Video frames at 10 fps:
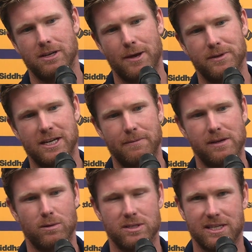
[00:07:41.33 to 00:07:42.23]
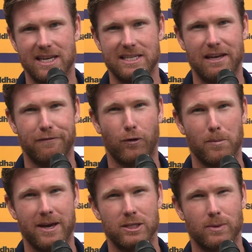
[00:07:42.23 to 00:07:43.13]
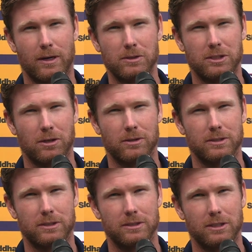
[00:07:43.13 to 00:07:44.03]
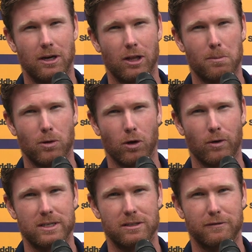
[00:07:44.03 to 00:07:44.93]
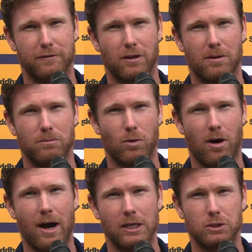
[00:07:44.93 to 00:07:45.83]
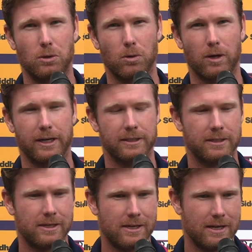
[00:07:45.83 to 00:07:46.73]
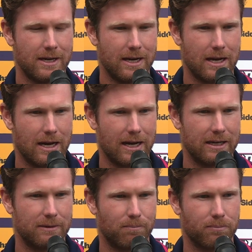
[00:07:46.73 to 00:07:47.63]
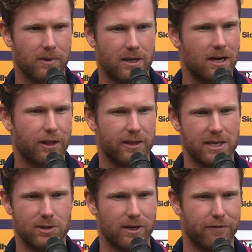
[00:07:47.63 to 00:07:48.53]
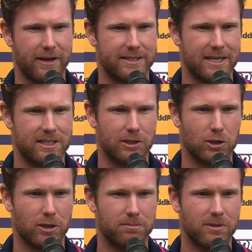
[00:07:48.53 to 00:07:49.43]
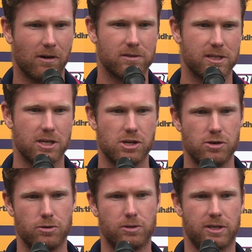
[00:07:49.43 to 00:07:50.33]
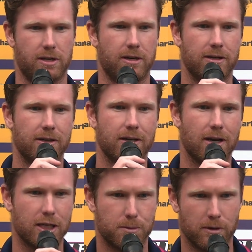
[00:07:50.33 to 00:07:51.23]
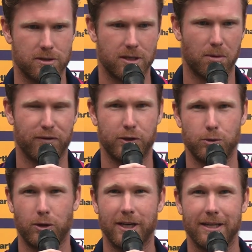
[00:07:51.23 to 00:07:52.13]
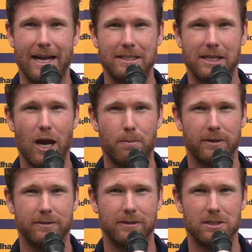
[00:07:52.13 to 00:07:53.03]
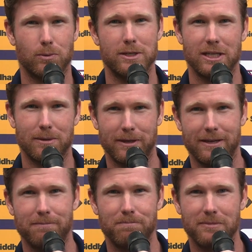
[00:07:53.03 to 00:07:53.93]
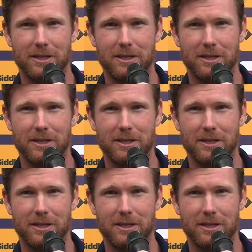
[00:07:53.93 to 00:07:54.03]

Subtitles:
Abu Dhabi it was T10 format as well, so it was a lot more aggressive, a lot more higher scoring, and yeah, I think they're doing a fantastic job. They're obviously new to, I suppose, the professional cricket landscape, and there's always going to be